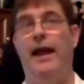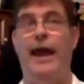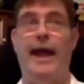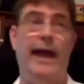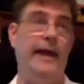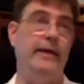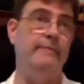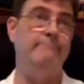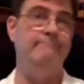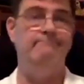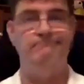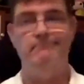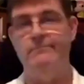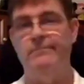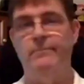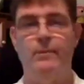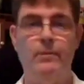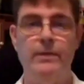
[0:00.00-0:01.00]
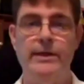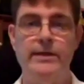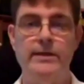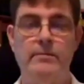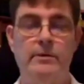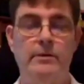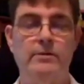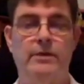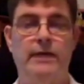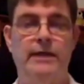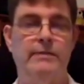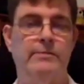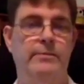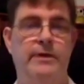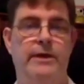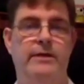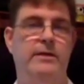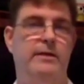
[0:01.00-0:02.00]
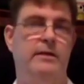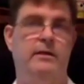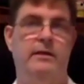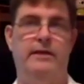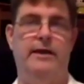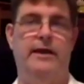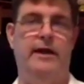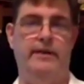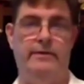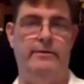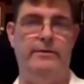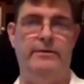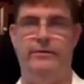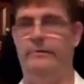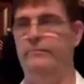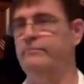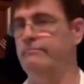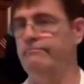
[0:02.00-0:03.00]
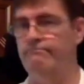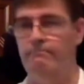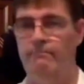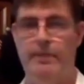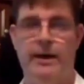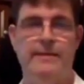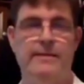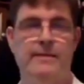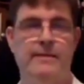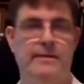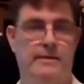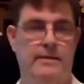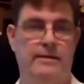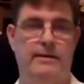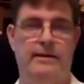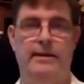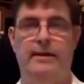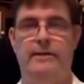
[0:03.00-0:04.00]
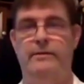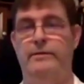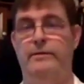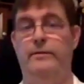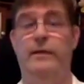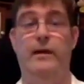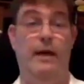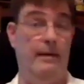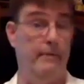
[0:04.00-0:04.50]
and reasonable transportation to the other two. Buses to the other two.